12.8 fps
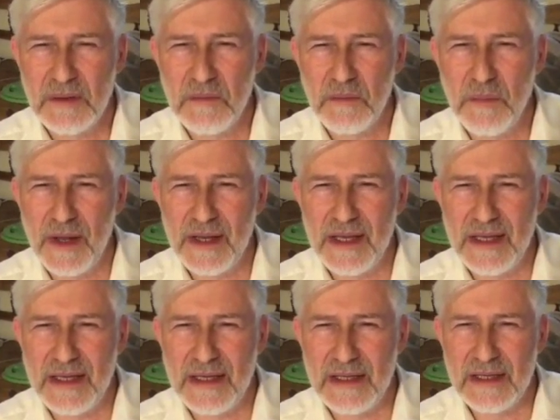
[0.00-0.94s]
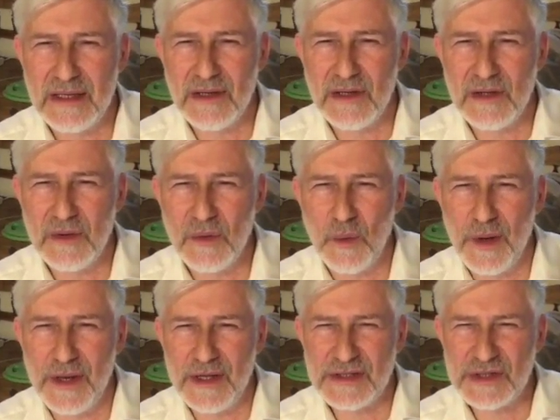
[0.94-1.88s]
but
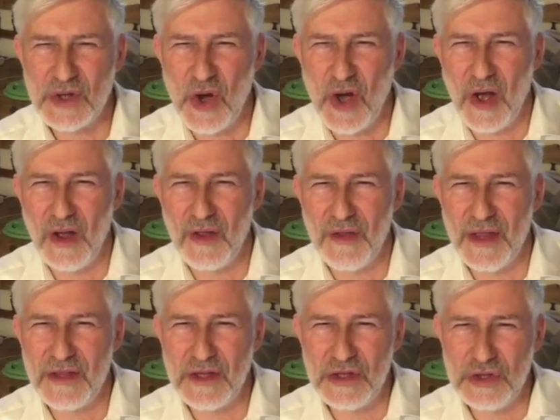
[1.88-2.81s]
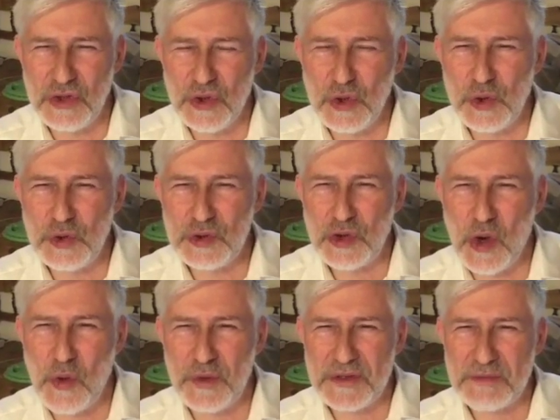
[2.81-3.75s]
when he saw that the Jews
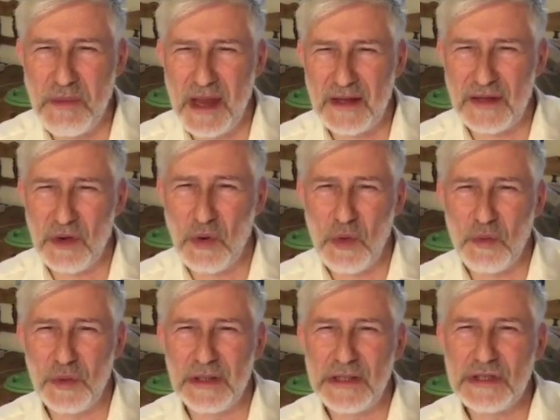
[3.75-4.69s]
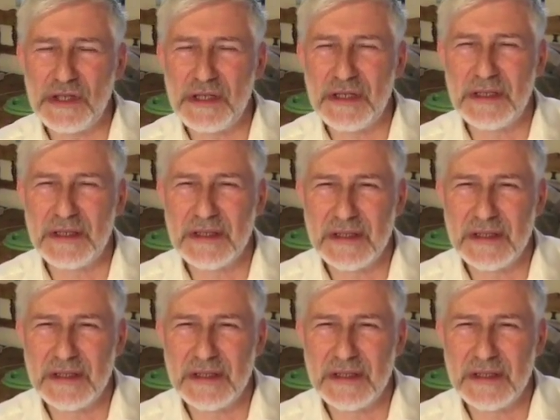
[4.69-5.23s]
don't respect their own religion,